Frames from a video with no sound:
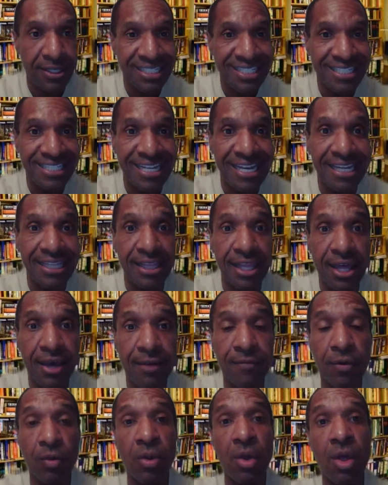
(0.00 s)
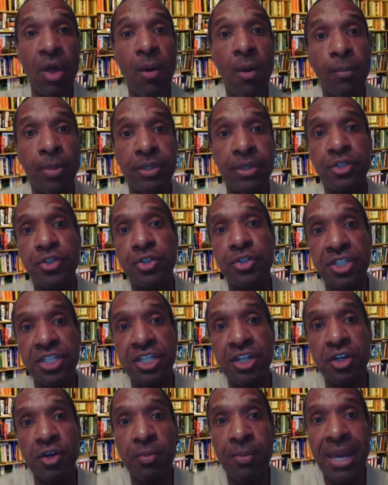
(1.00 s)
state level, but you
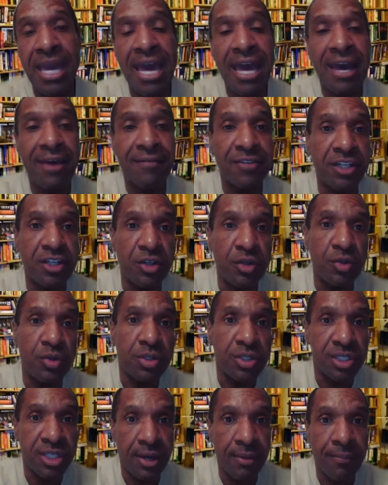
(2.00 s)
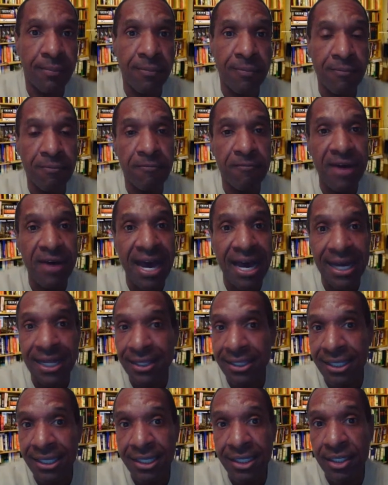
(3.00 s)
still may have to do some
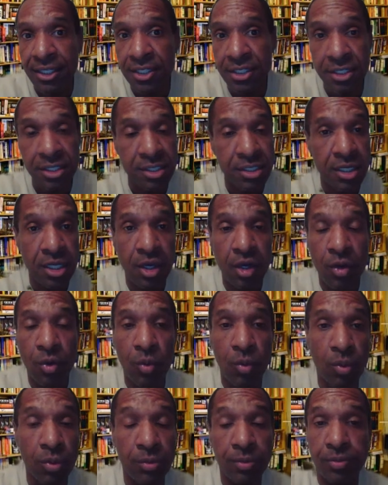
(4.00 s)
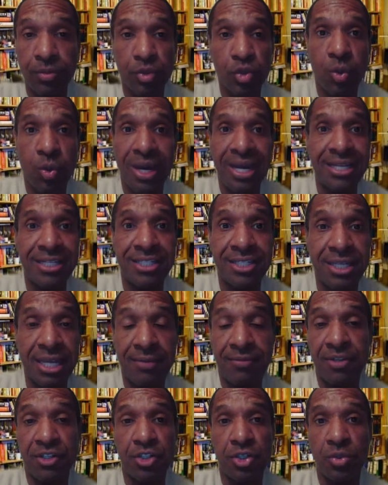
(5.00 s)
filings twice
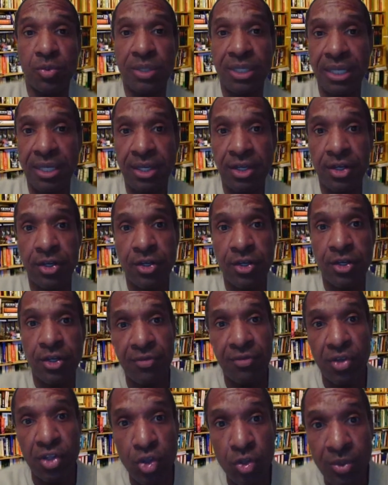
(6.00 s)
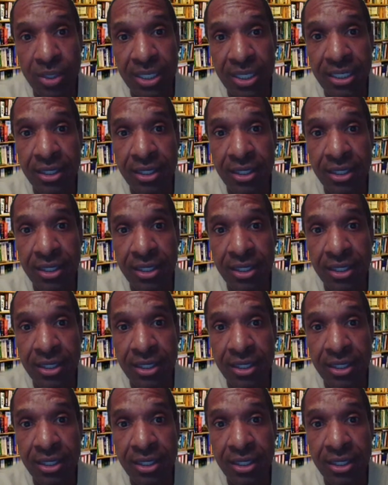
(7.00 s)
every 2 years, every 3